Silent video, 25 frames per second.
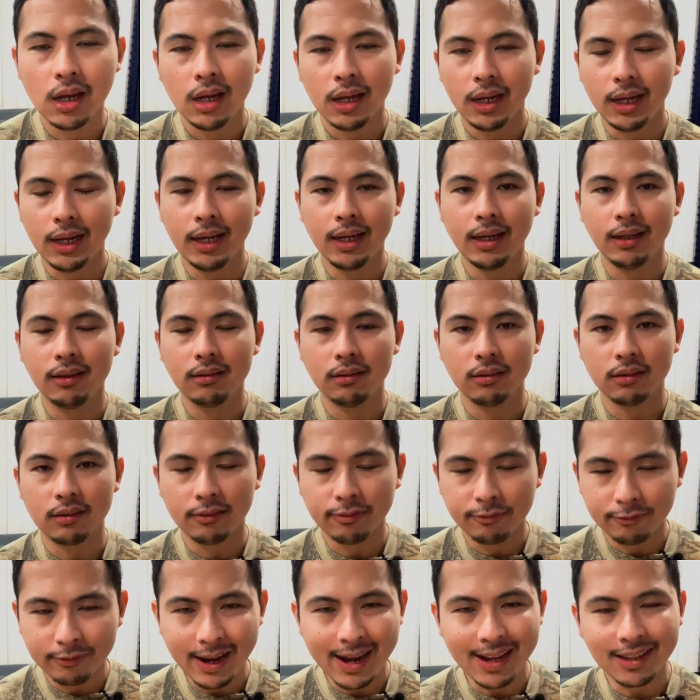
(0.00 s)
And the
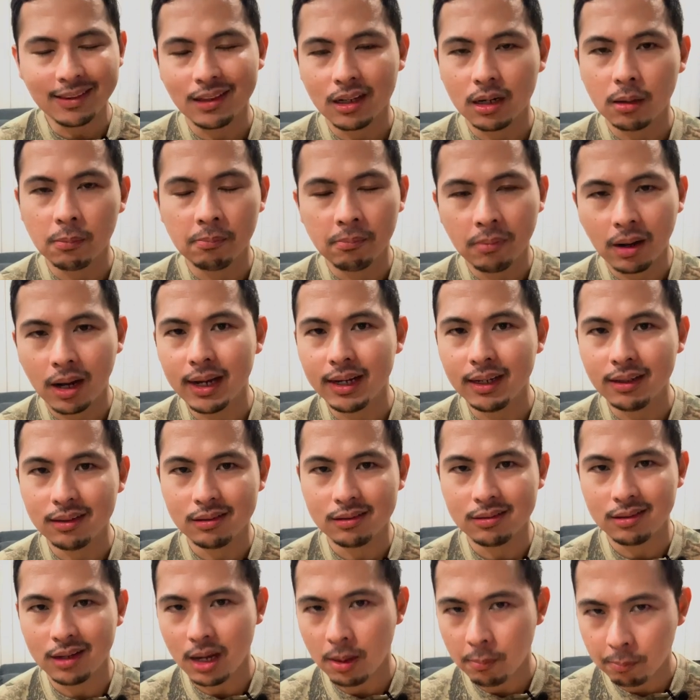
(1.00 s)
fact that I'm buying
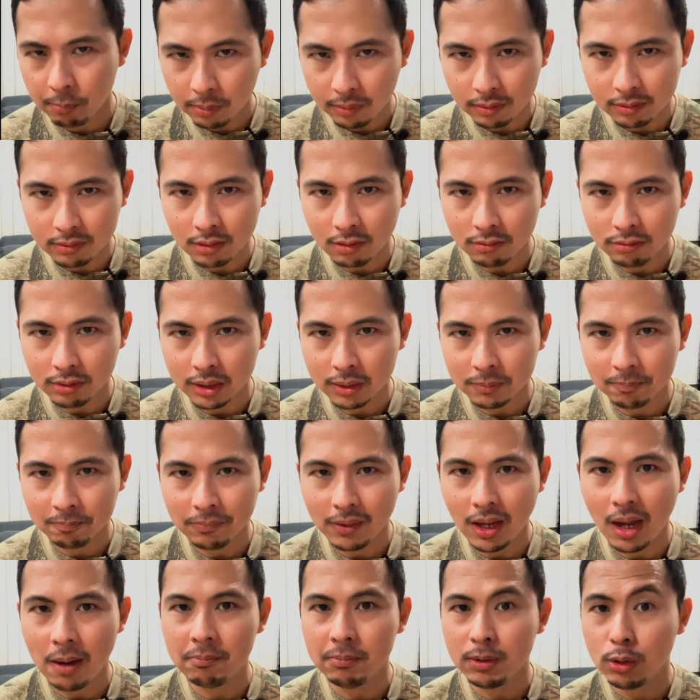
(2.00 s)
samples of it,
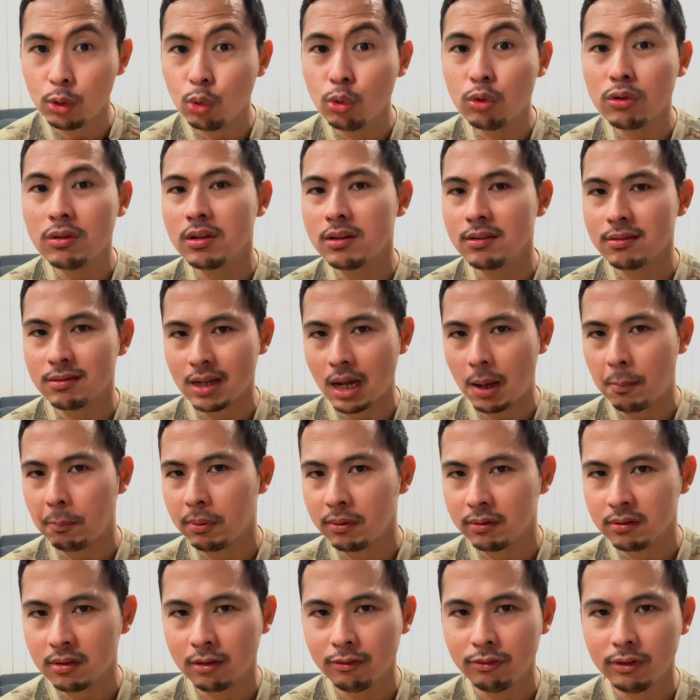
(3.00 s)
I'm using
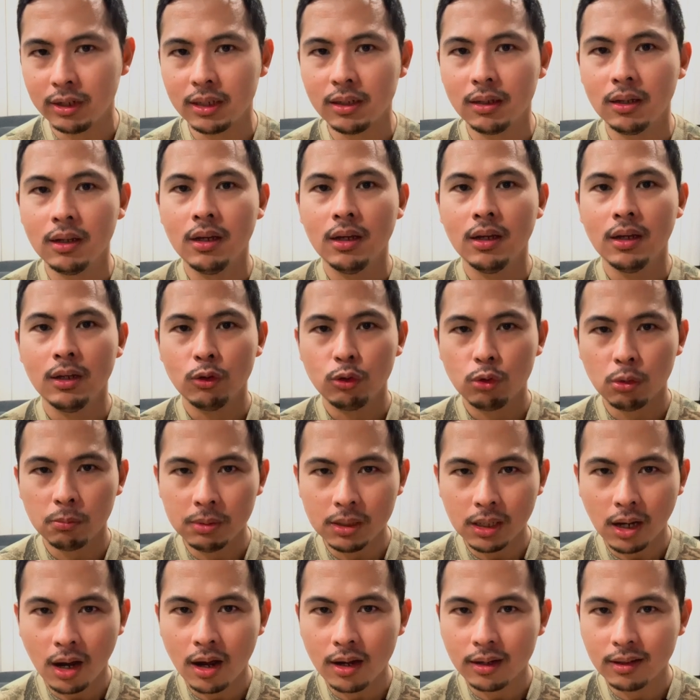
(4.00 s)
samples of it, to be
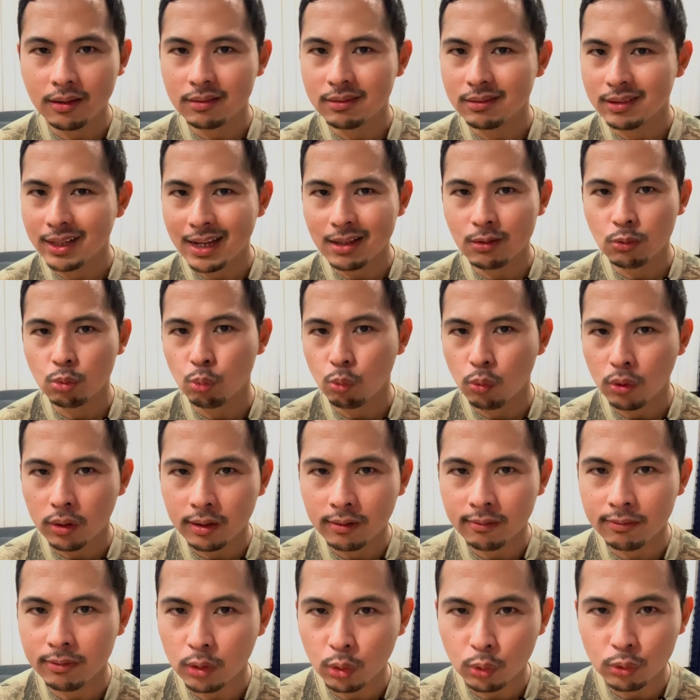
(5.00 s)
honest, that's one
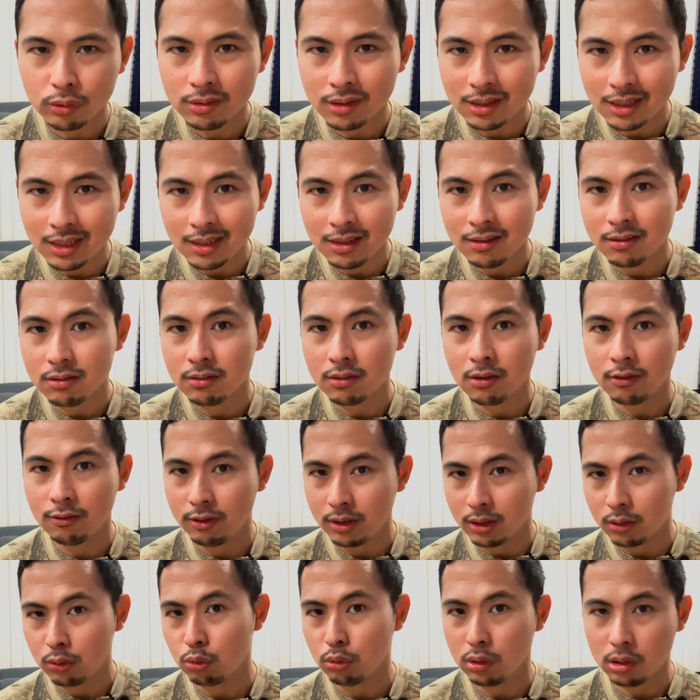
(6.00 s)
of those keys to
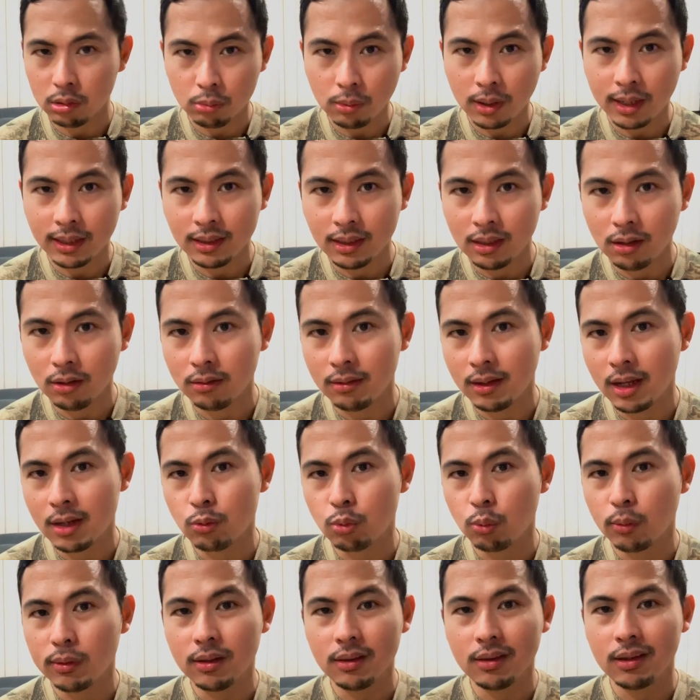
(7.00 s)
victory right here. That's
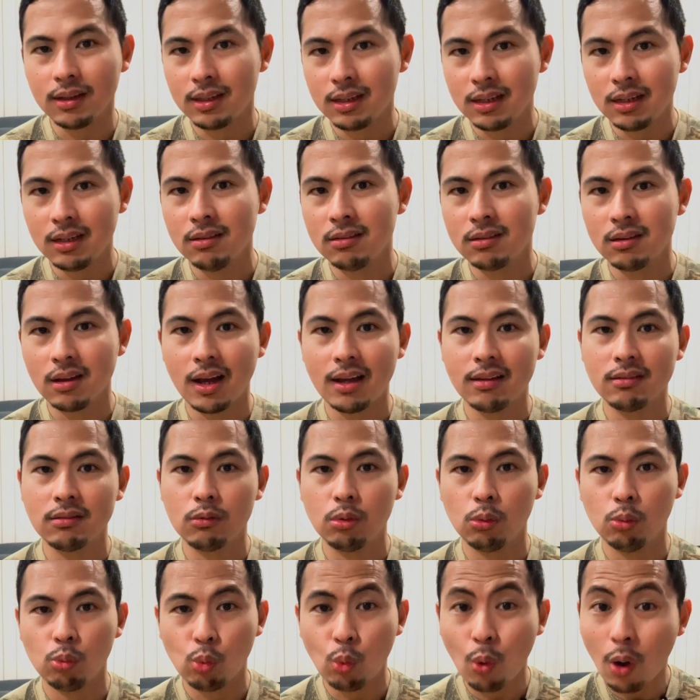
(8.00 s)
one of the keys as to
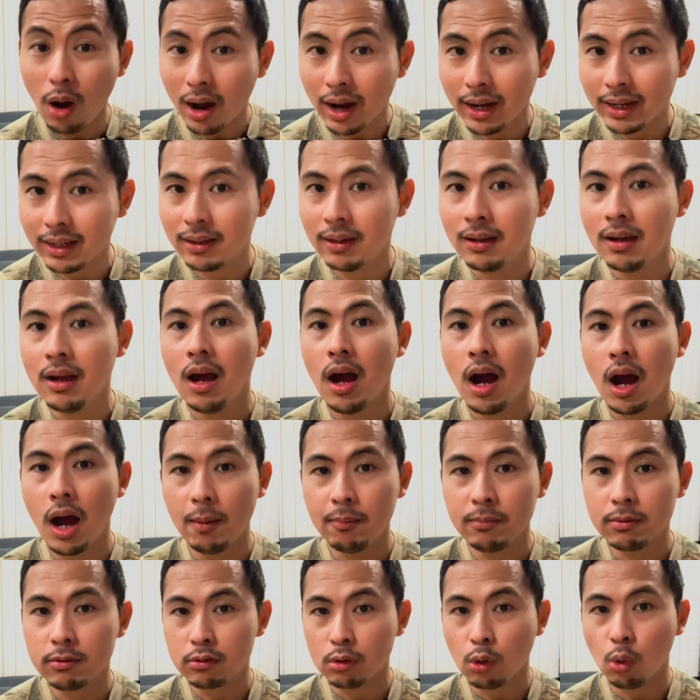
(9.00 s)
why
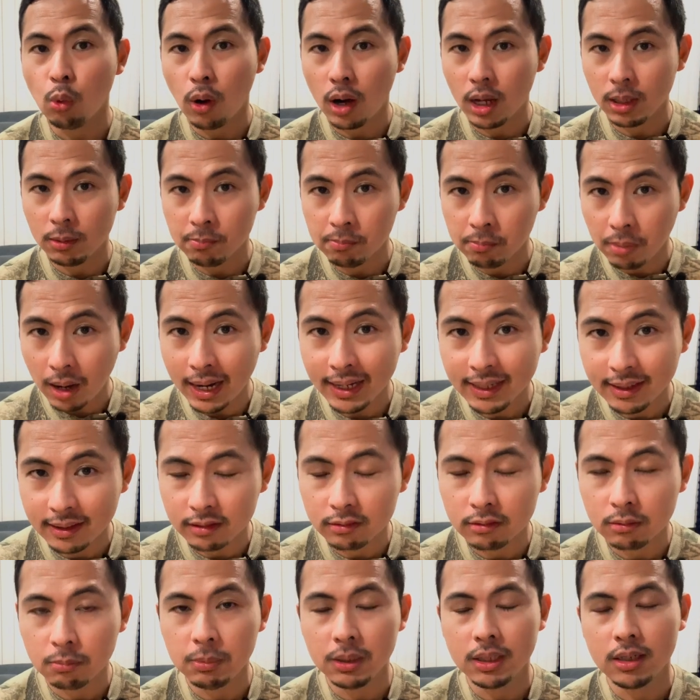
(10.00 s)
I'm so
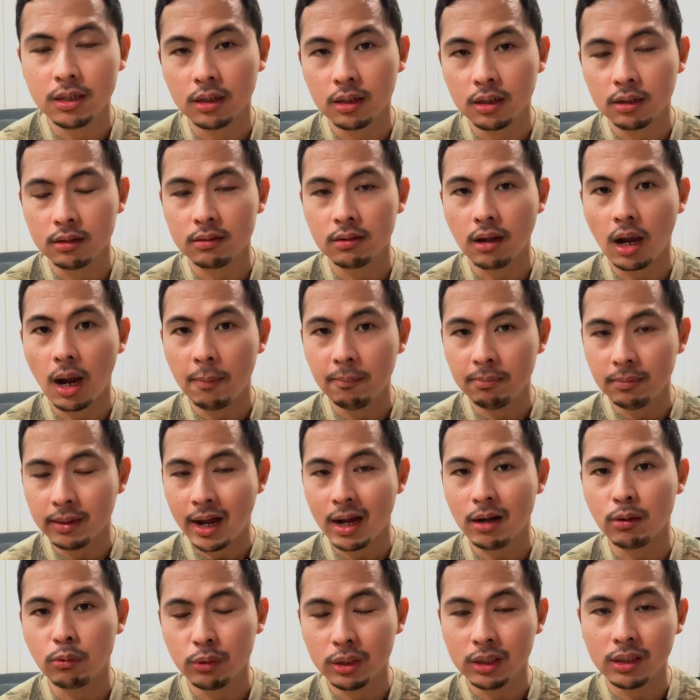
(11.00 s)
unbiased, because I'm
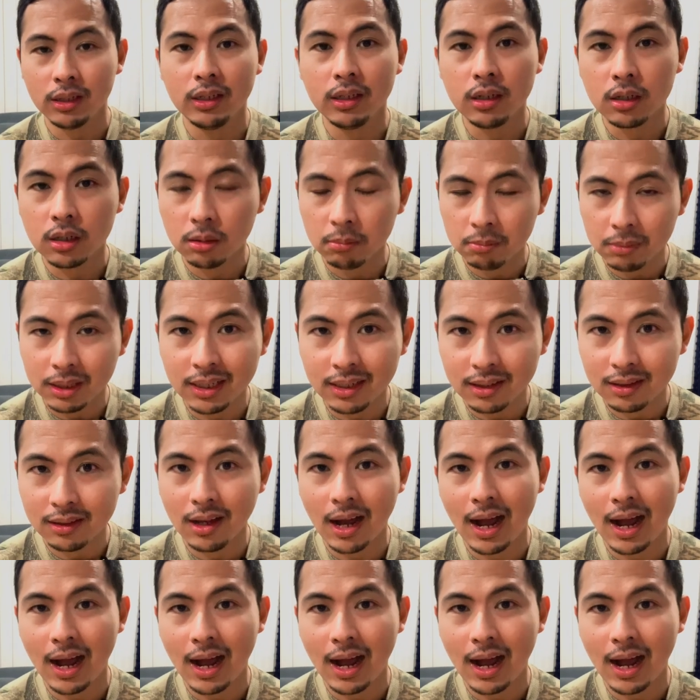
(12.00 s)
not really committed.